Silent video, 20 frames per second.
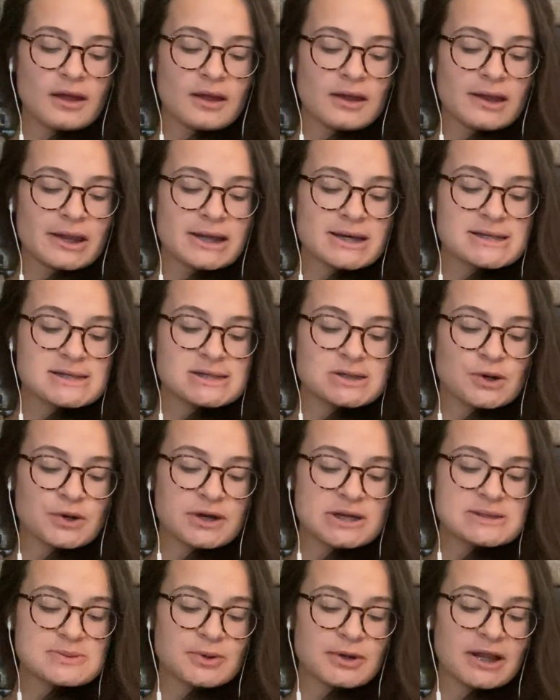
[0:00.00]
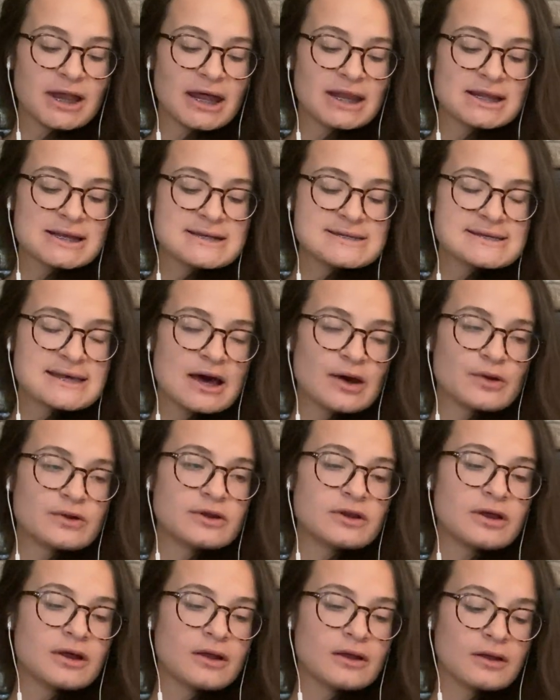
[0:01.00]
His snores were like the
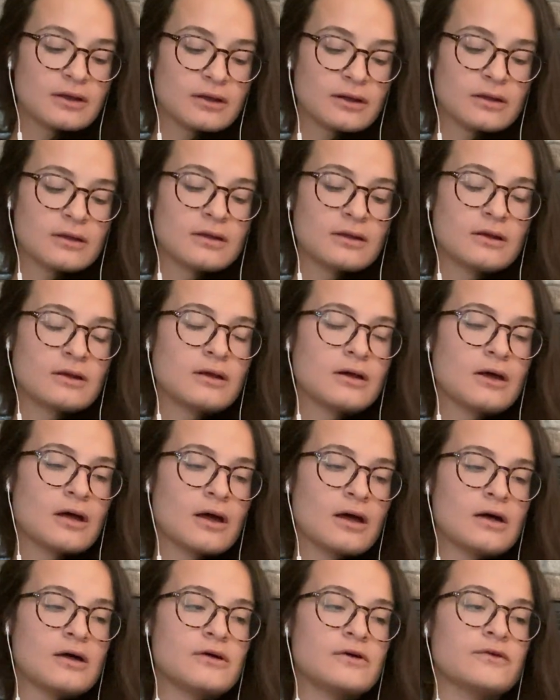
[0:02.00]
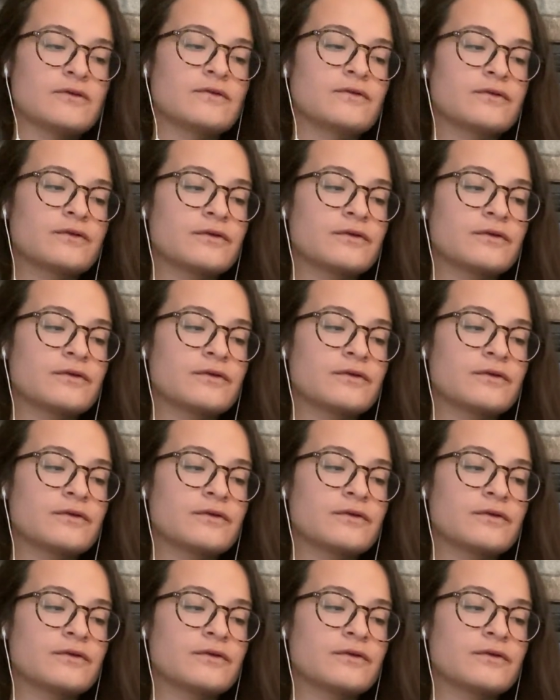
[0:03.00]
sound of